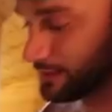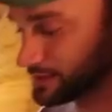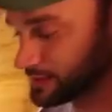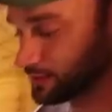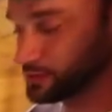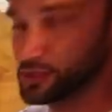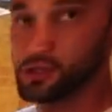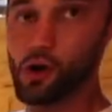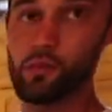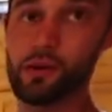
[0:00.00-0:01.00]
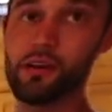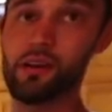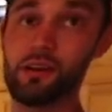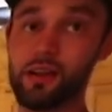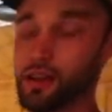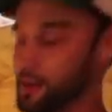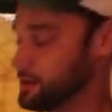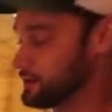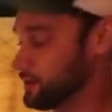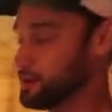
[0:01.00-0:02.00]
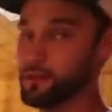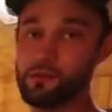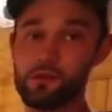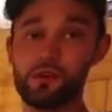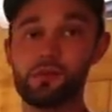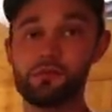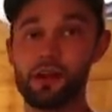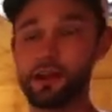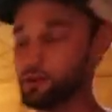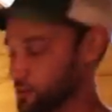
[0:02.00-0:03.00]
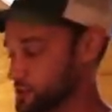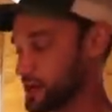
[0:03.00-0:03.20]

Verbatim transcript: this thing would just open and all my food would go flying, which